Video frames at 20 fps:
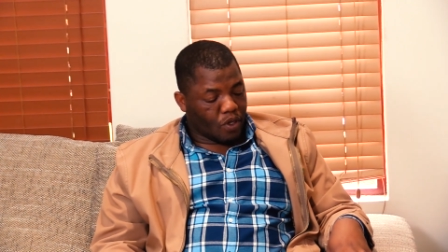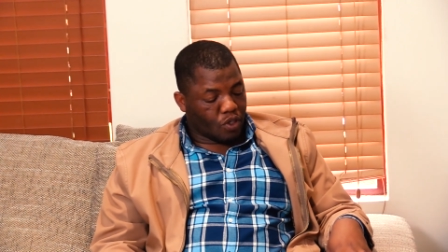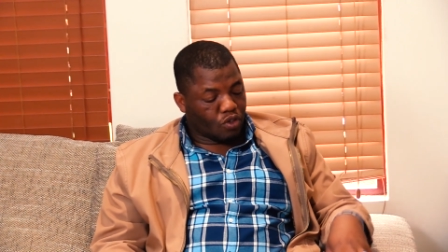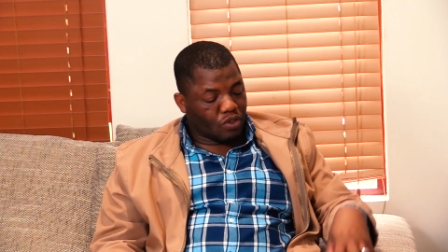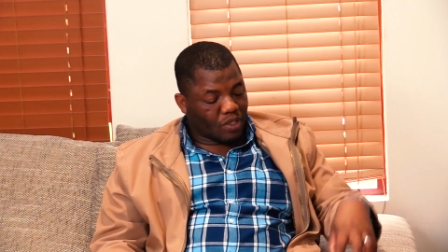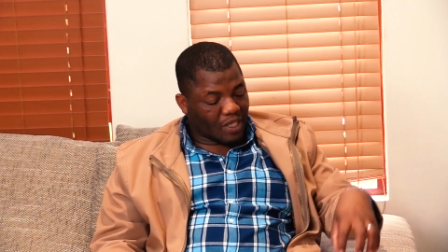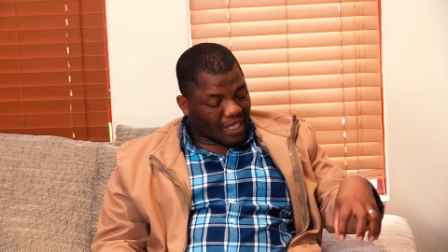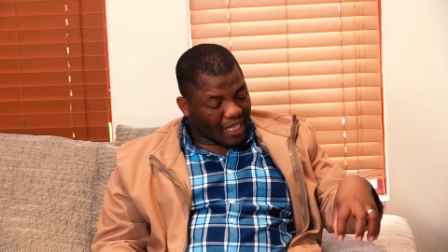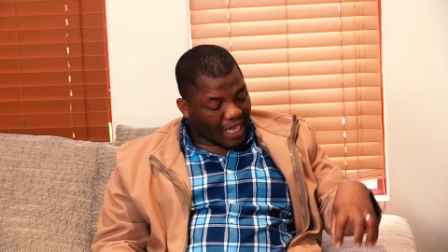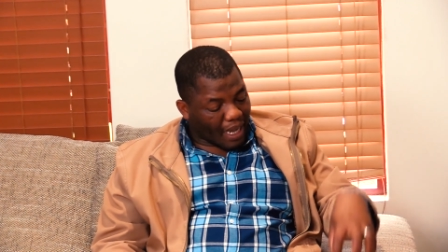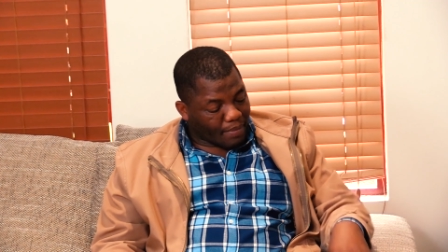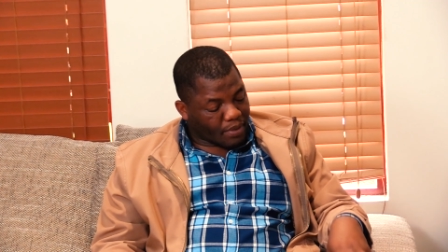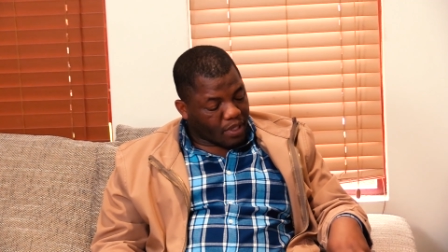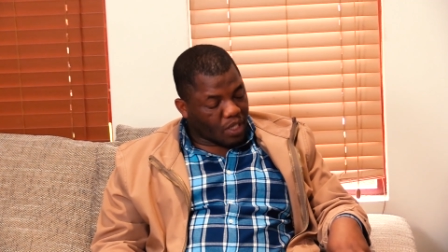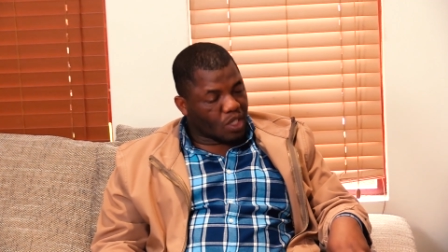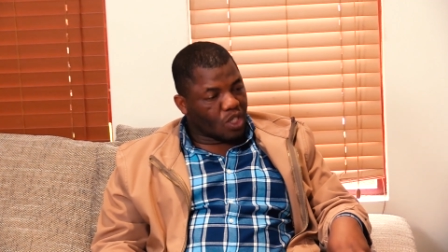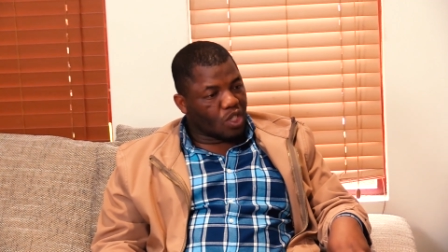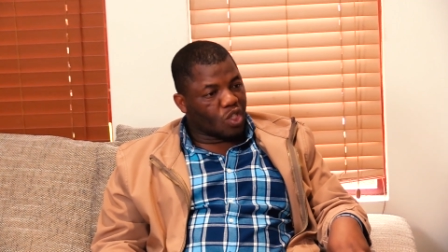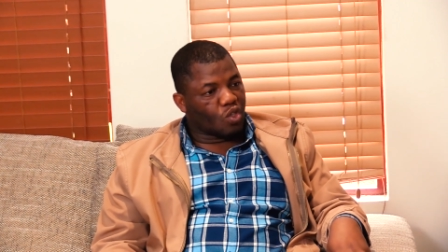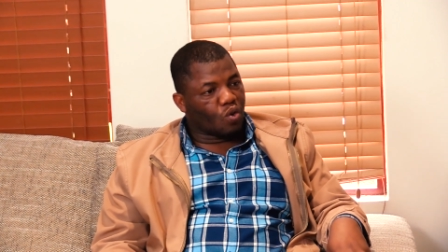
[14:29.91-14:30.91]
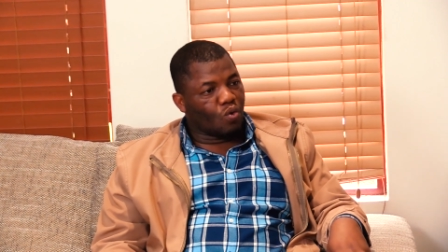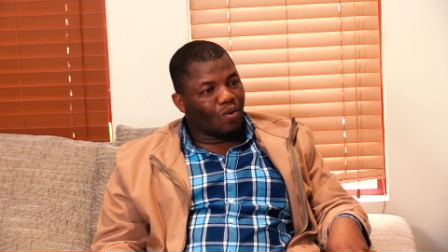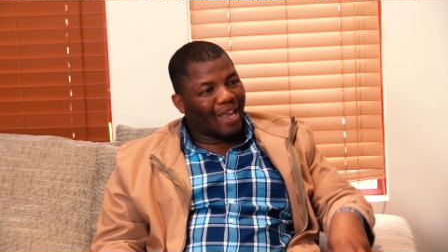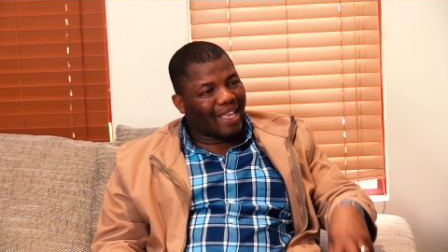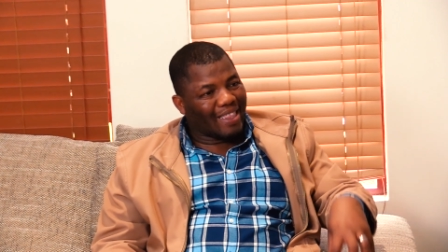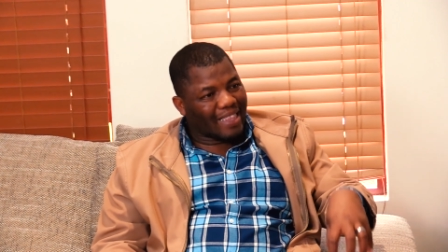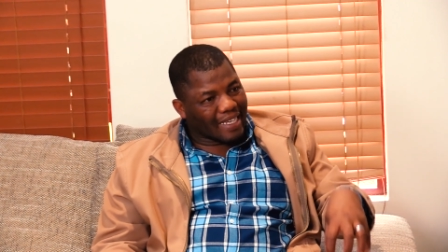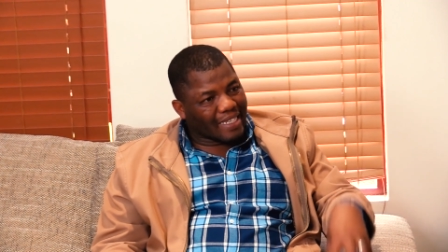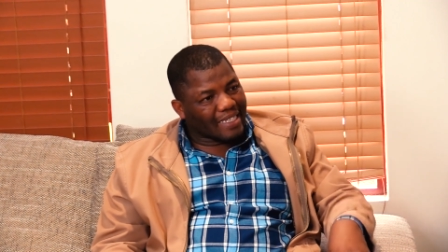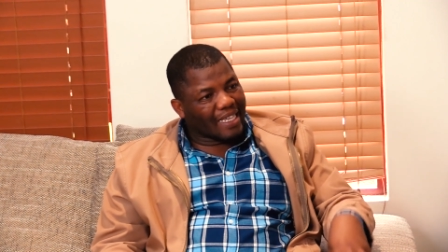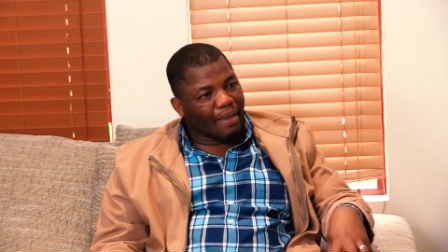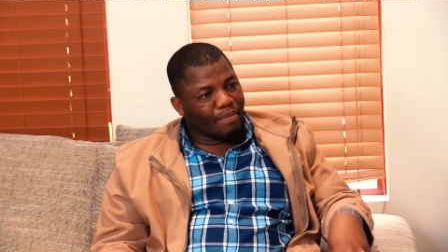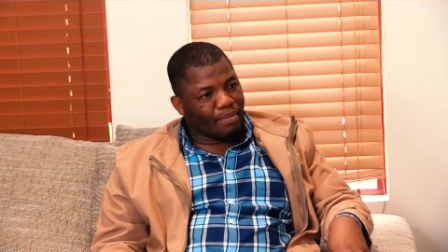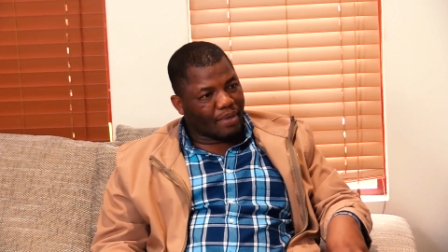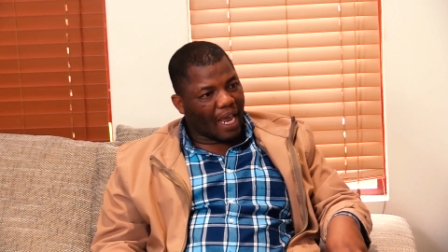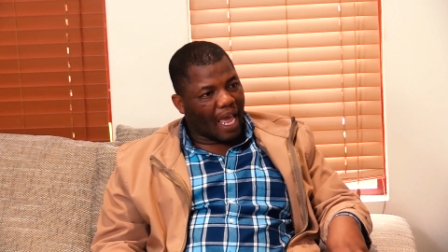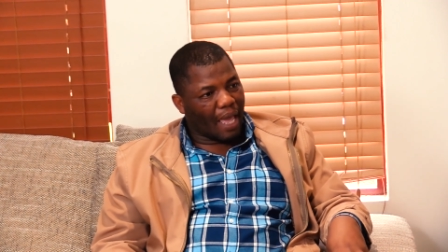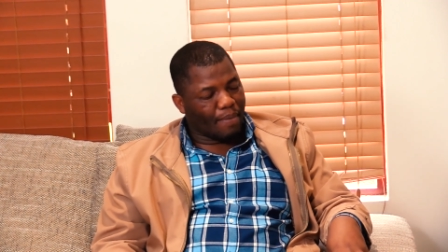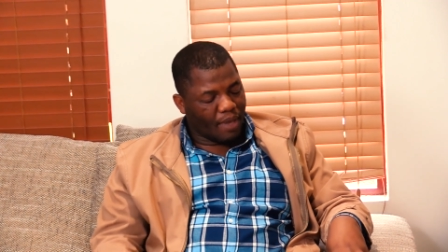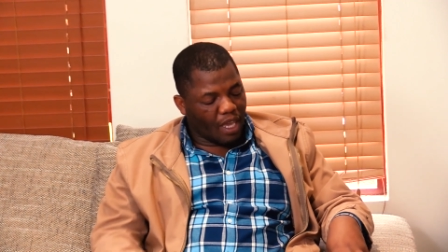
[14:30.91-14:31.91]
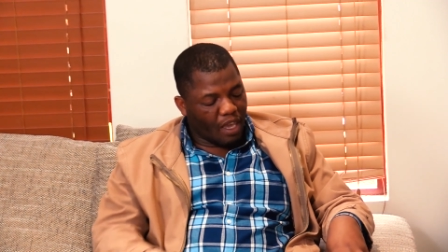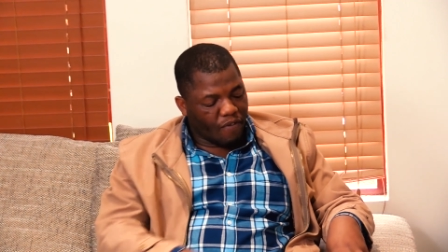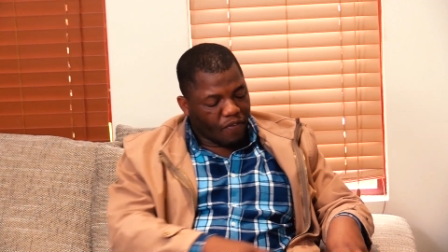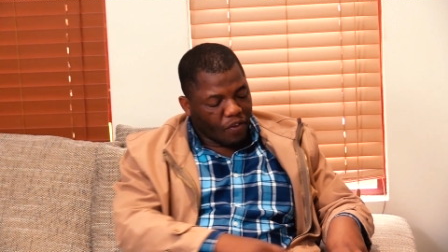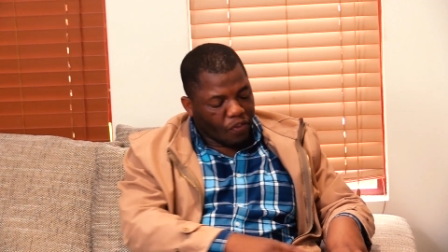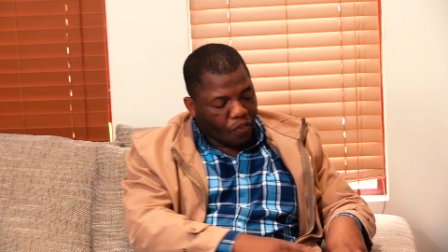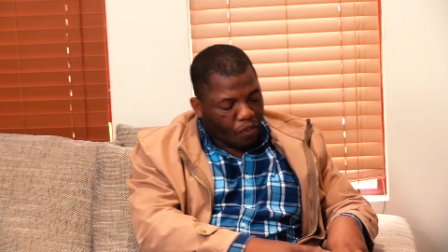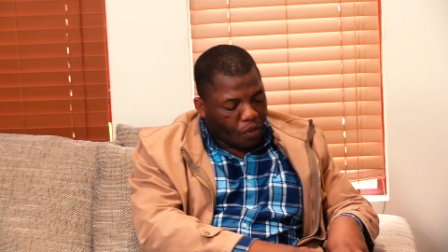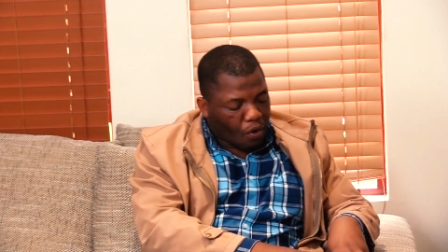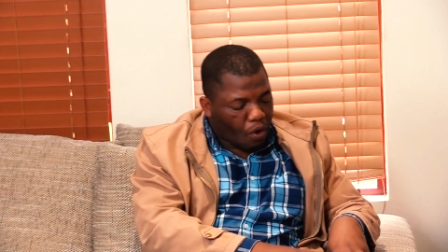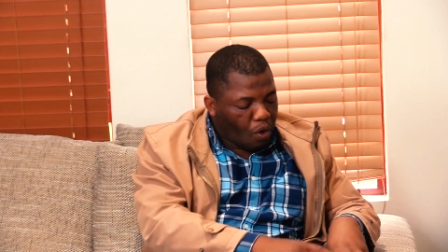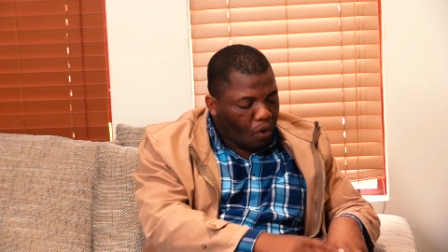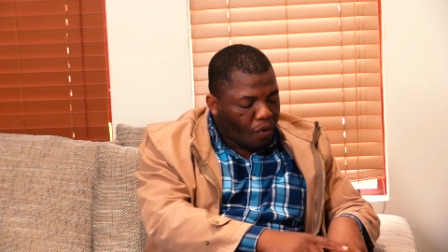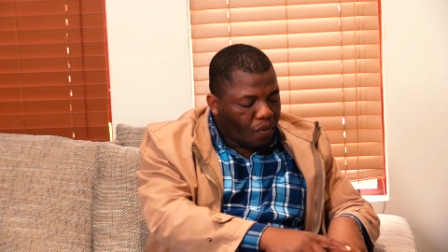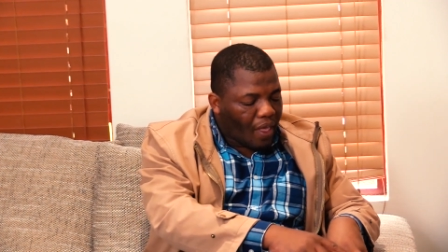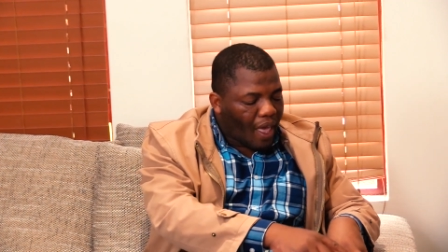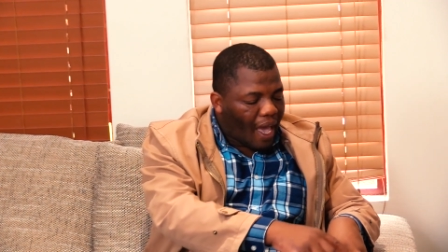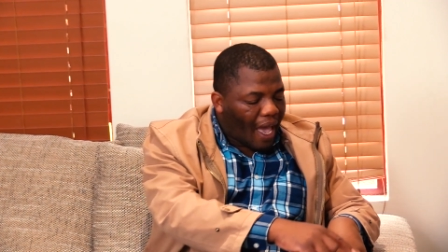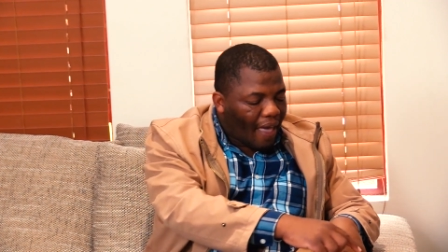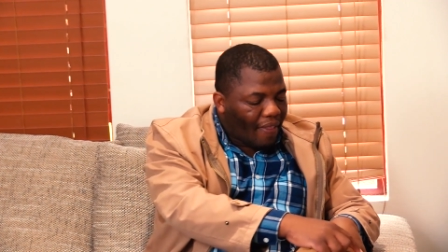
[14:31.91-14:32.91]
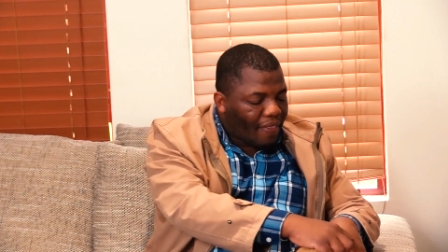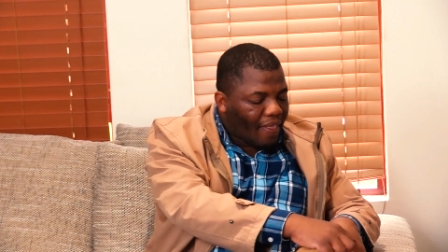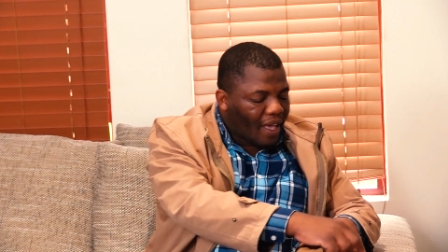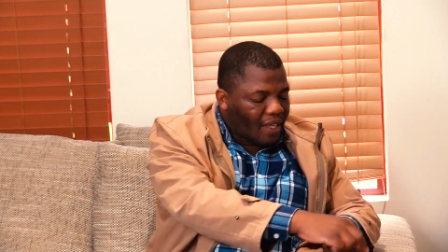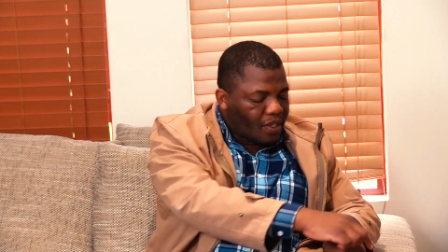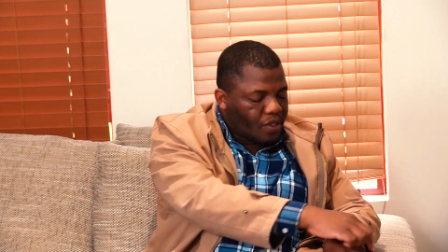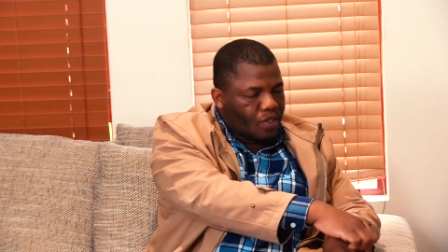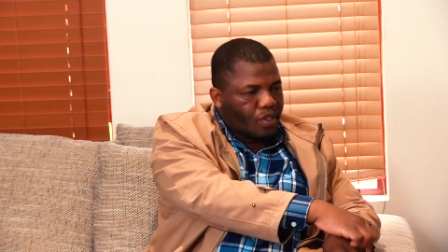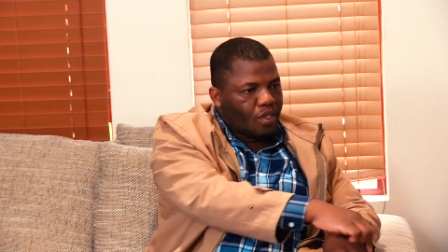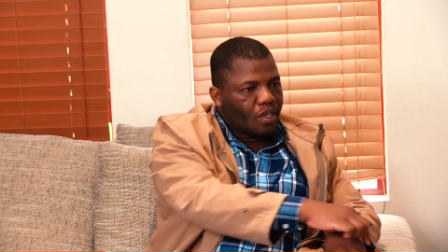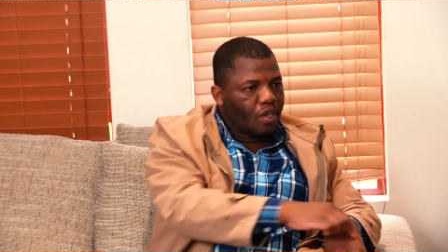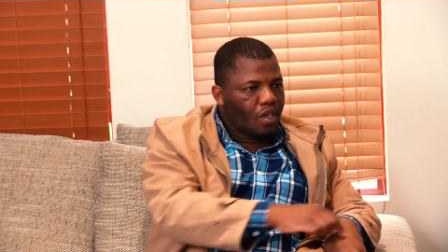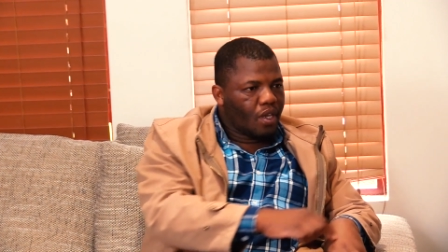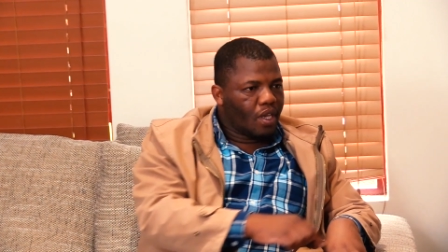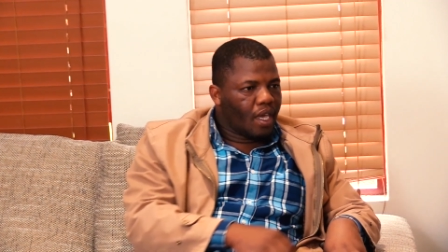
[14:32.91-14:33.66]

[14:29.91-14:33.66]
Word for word: to the circumcision school at the same time, even though the others